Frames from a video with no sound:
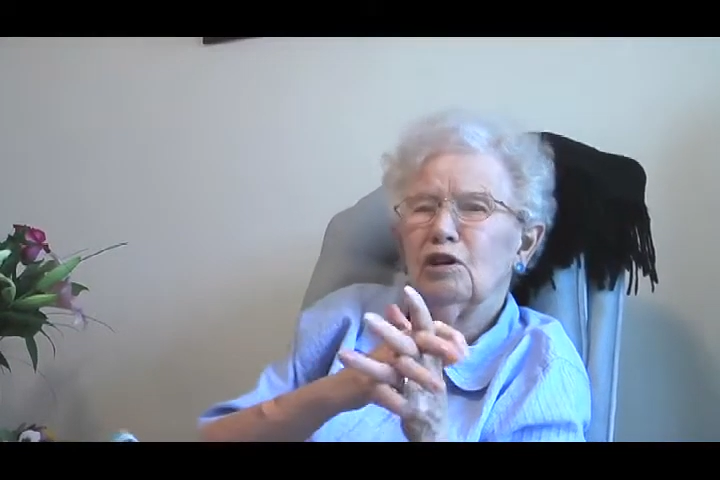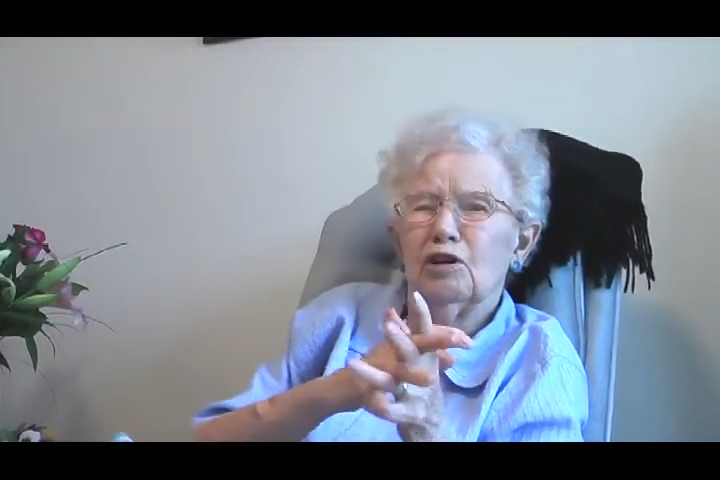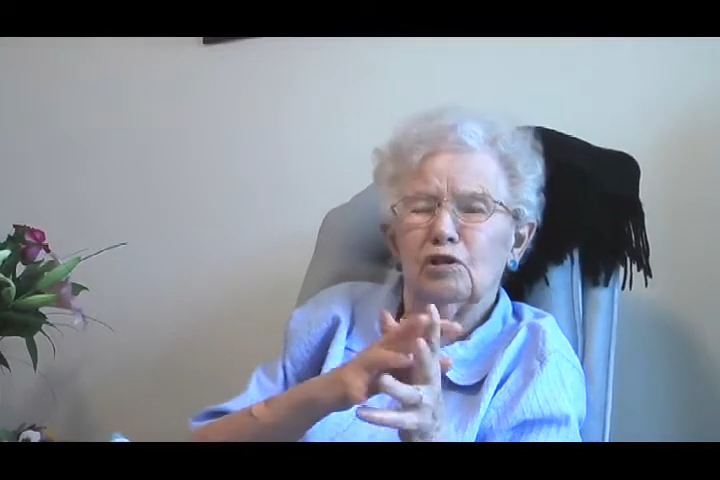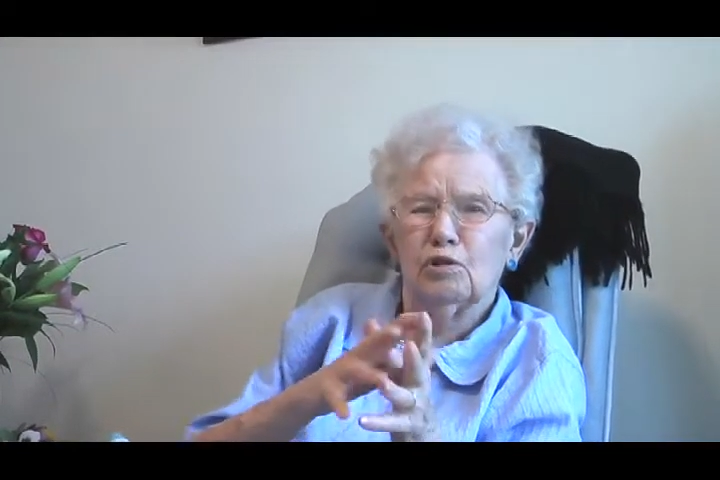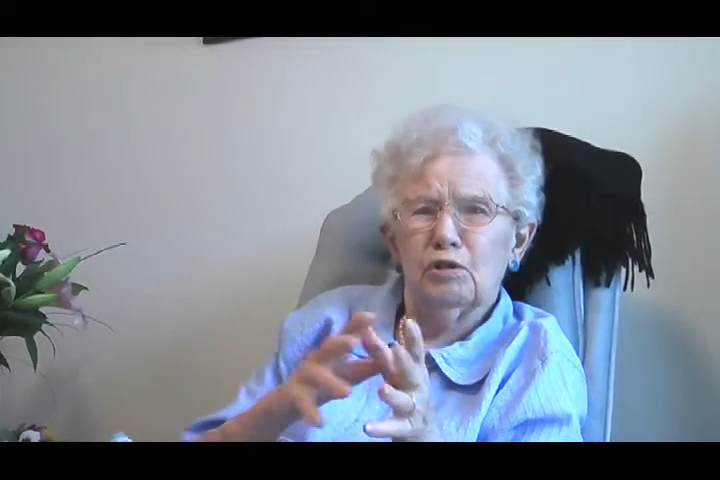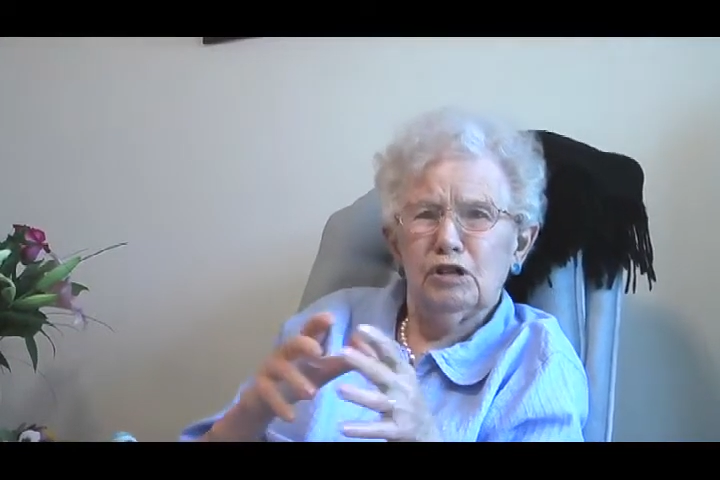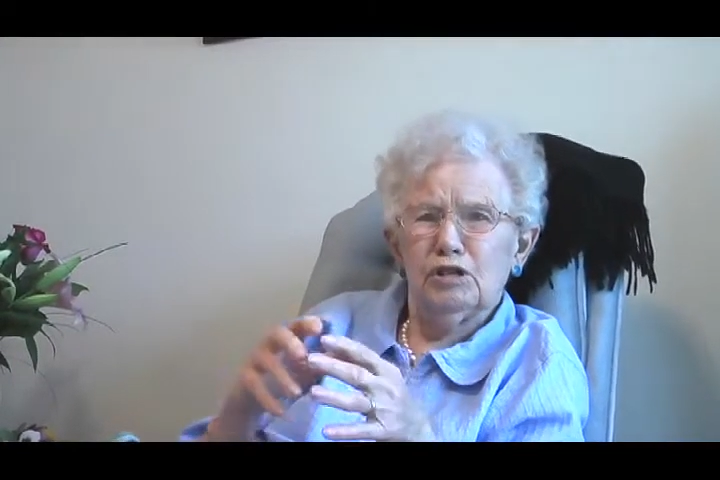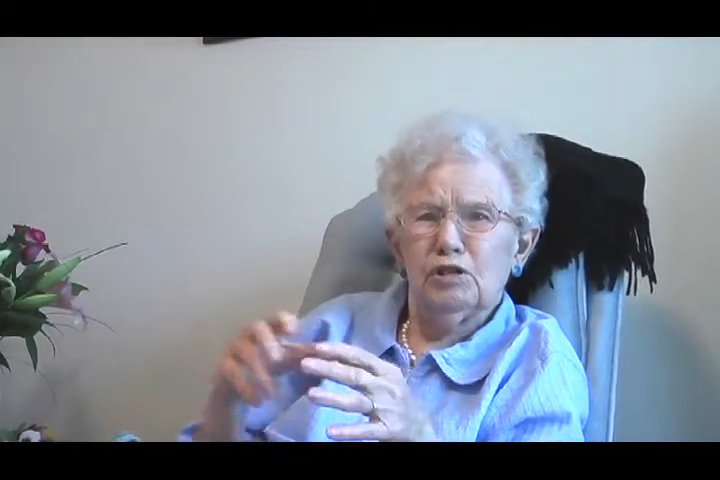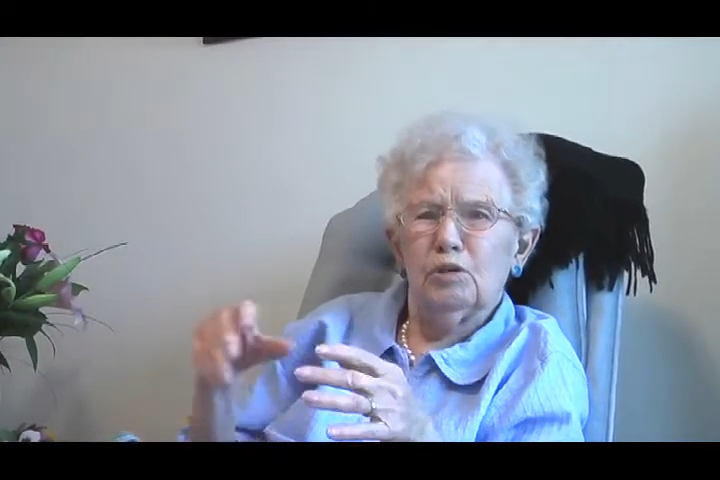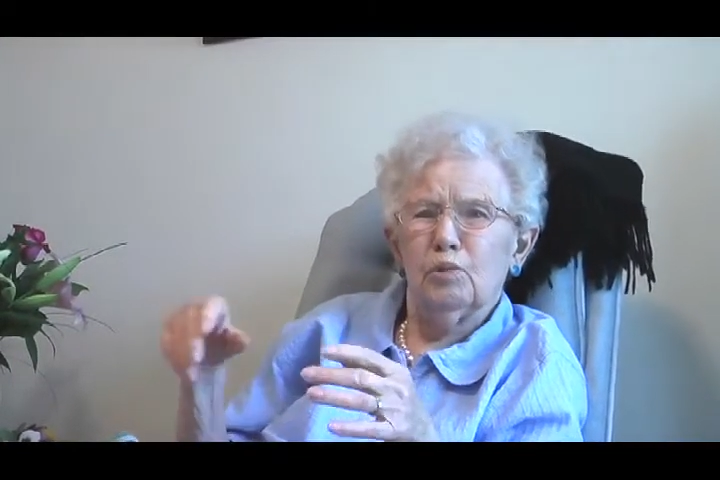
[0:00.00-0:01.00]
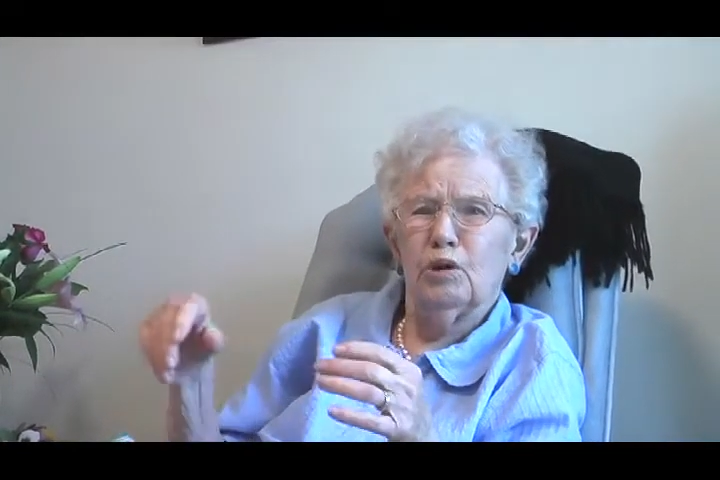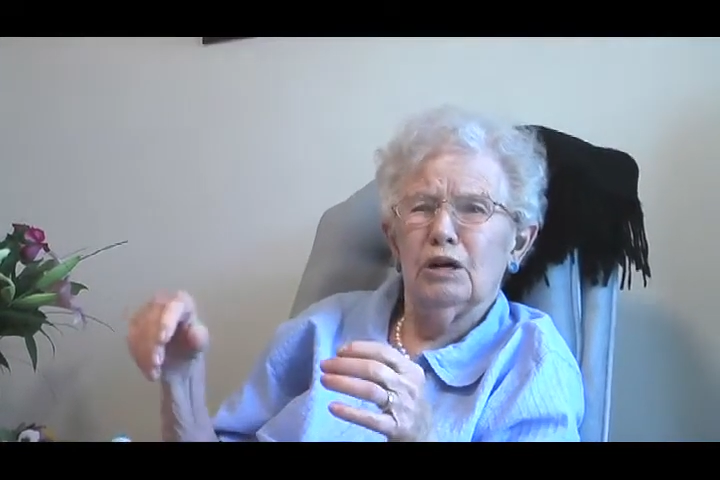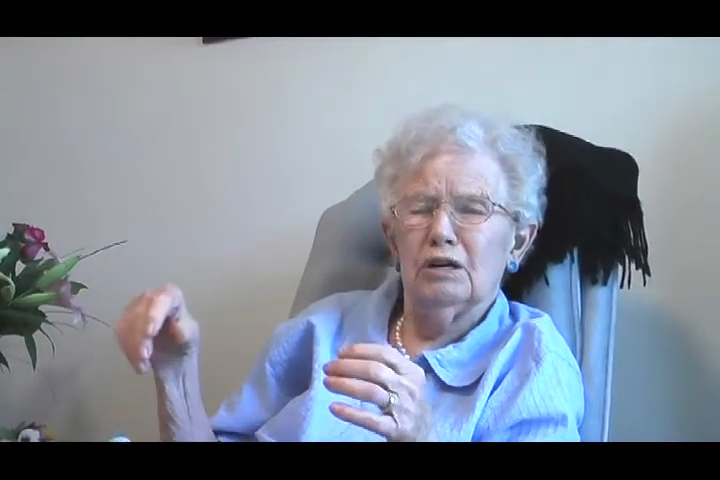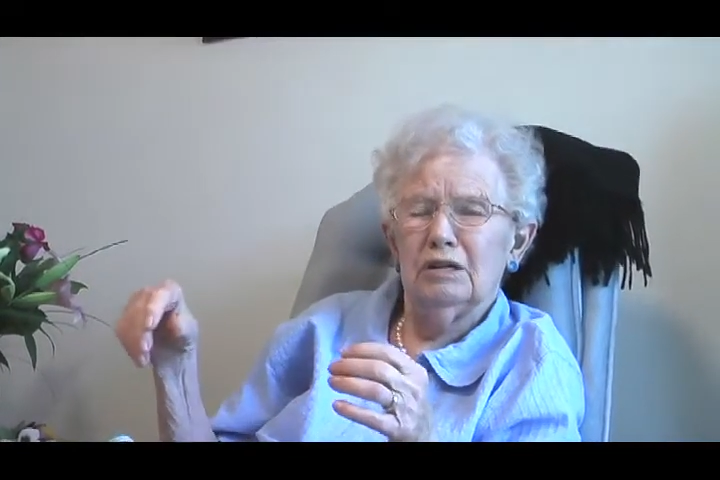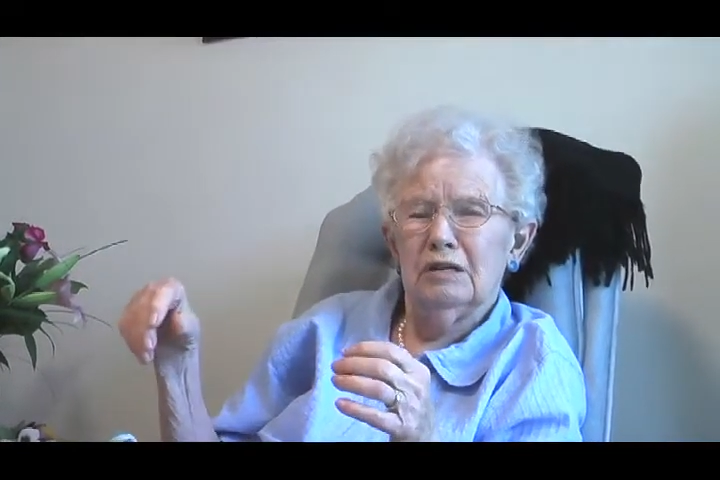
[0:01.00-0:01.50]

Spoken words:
like the crust of the bread,